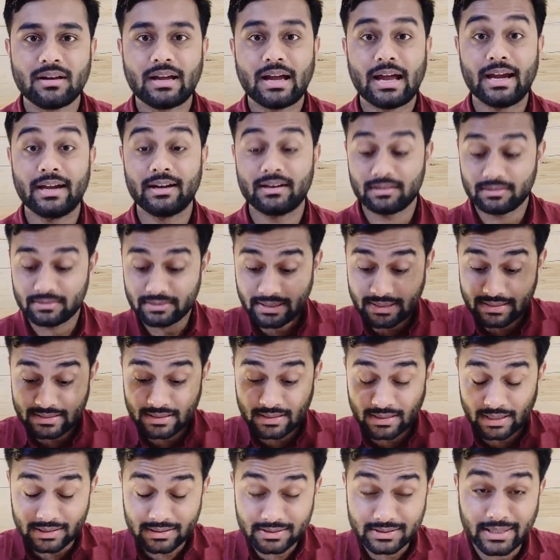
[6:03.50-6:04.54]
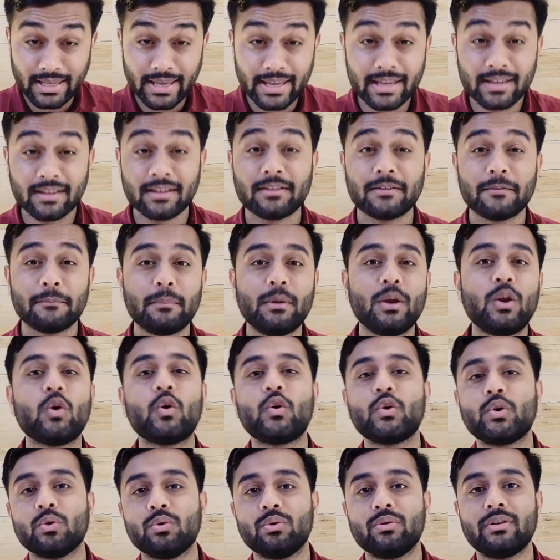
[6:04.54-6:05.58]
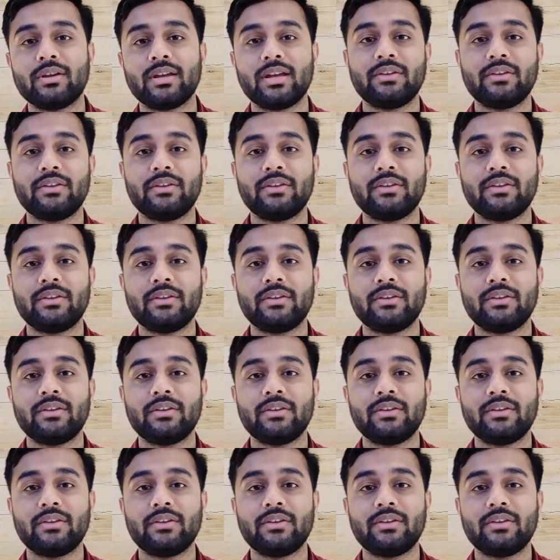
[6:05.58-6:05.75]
And there's nothing below you.